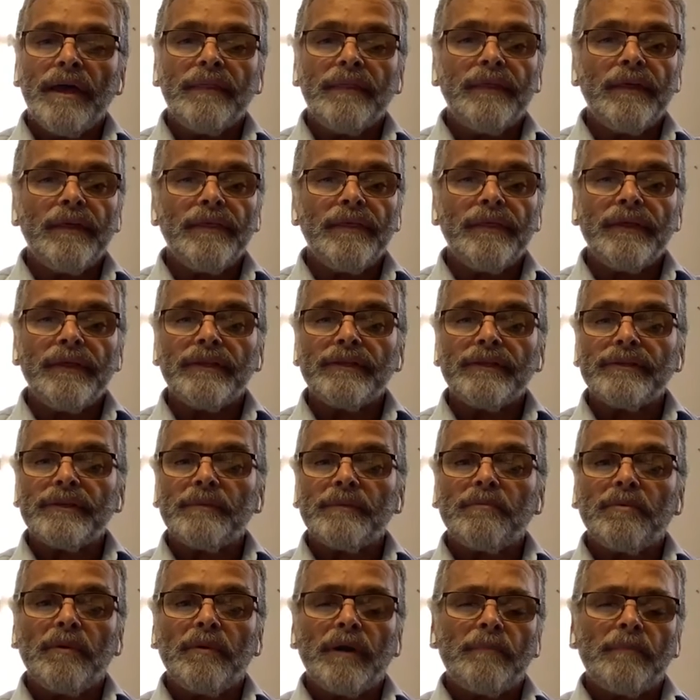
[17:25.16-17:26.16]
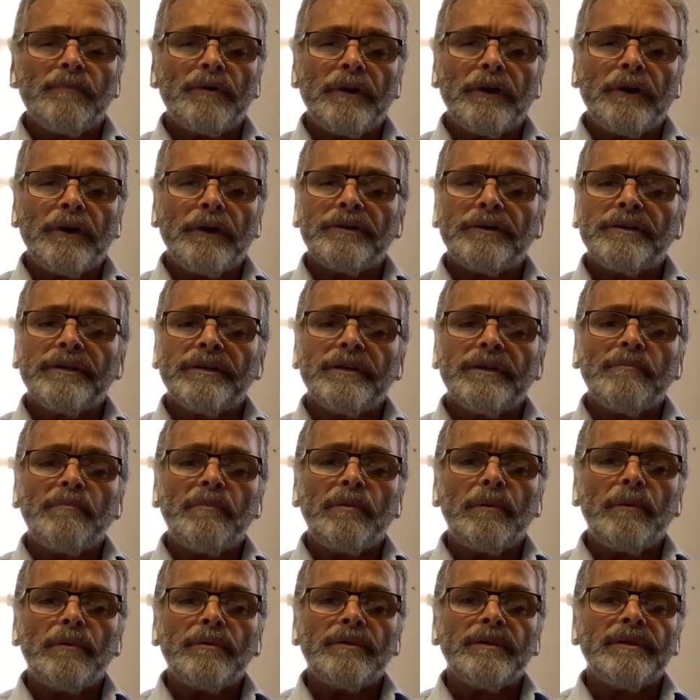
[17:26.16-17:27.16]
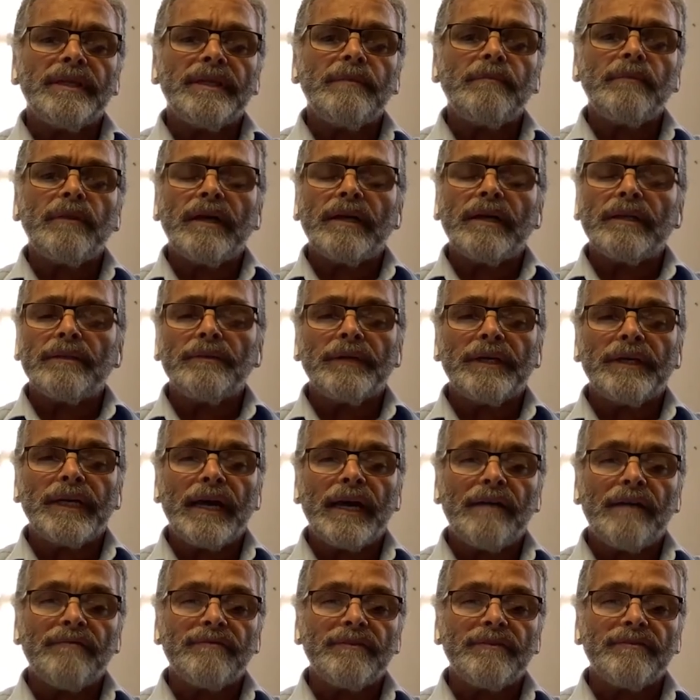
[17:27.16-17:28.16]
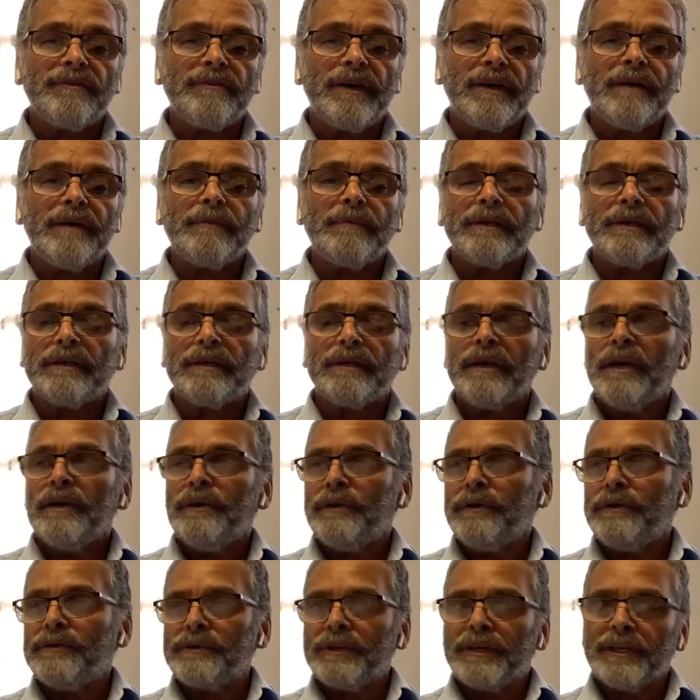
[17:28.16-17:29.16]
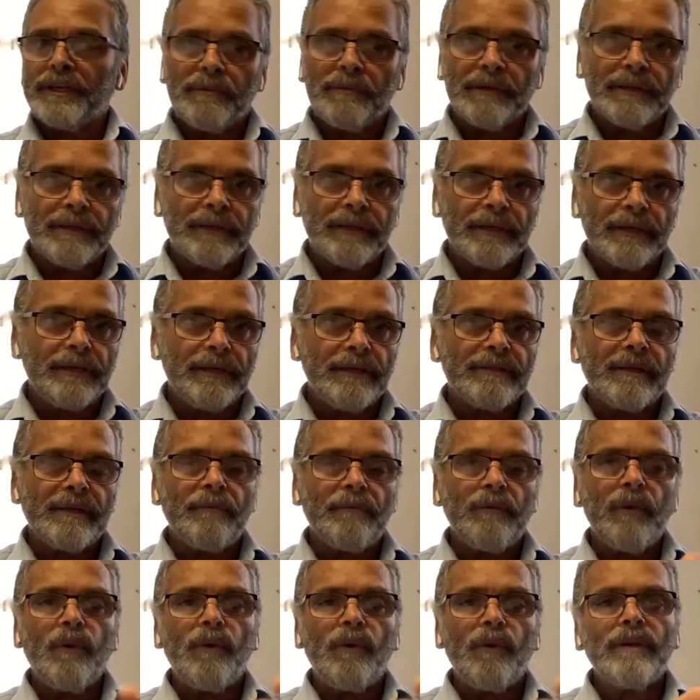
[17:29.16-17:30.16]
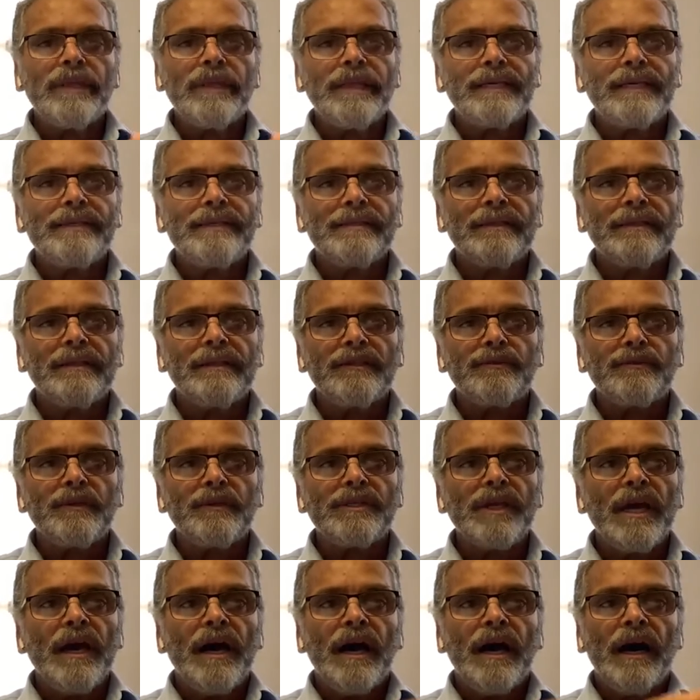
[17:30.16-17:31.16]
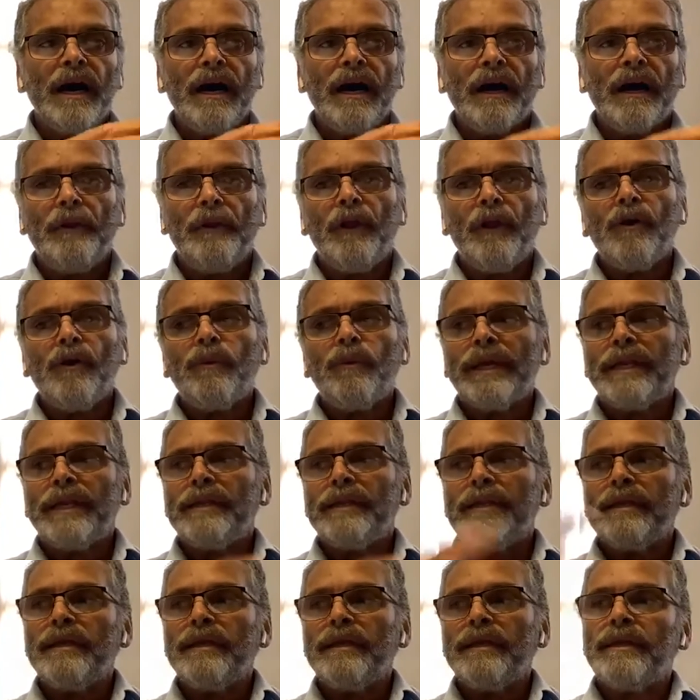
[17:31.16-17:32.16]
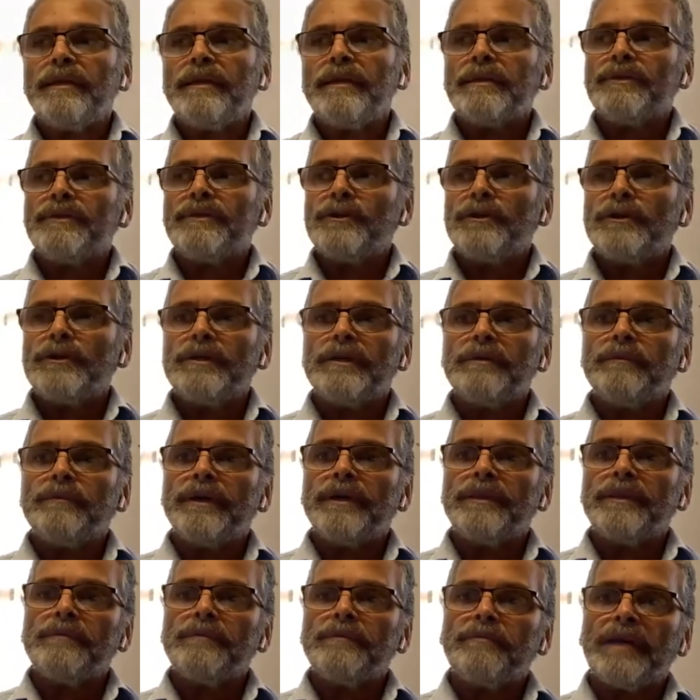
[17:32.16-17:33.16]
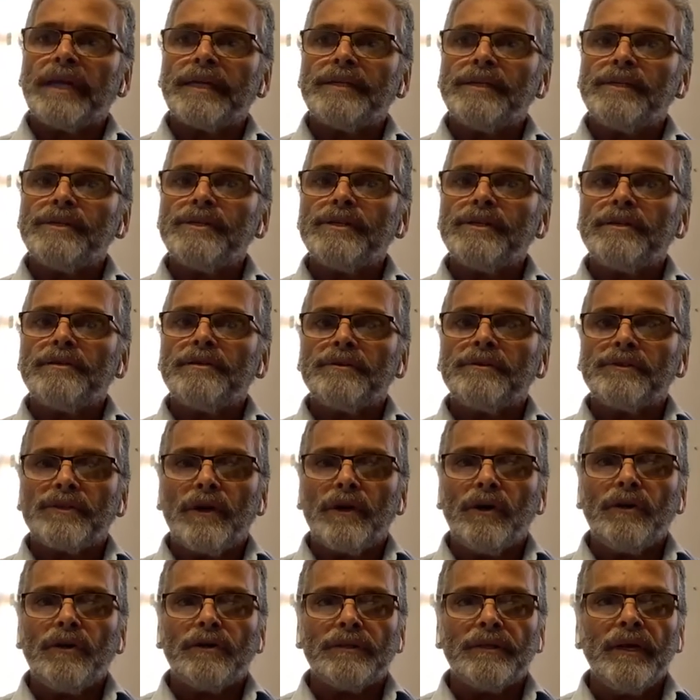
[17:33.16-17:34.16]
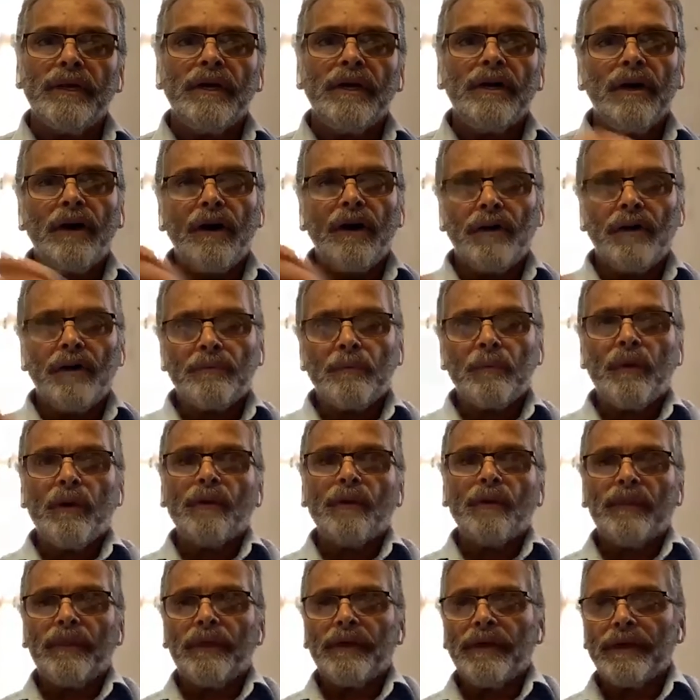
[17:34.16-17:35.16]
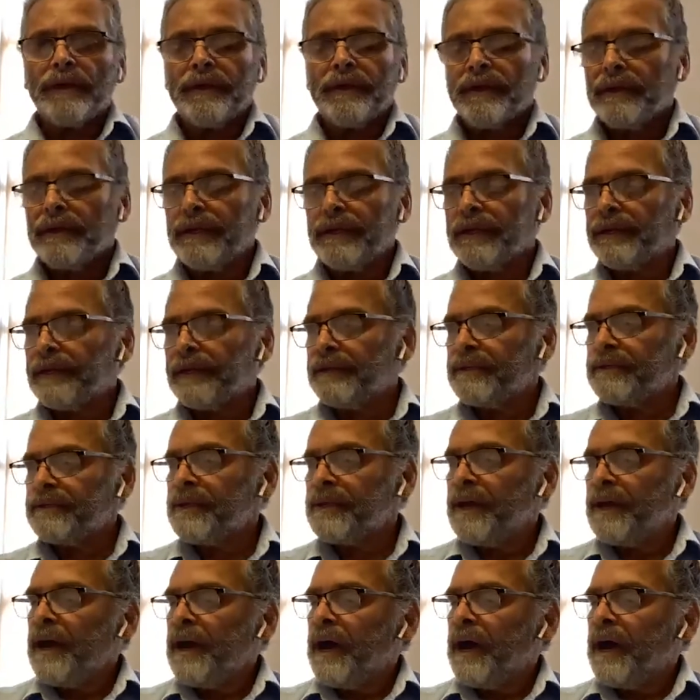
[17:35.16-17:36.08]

the things that are priority and important to them, like looking after family, who's going to pick the kids up, all of these things which are nowhere near the journey where the practitioner has gone on what the healing is.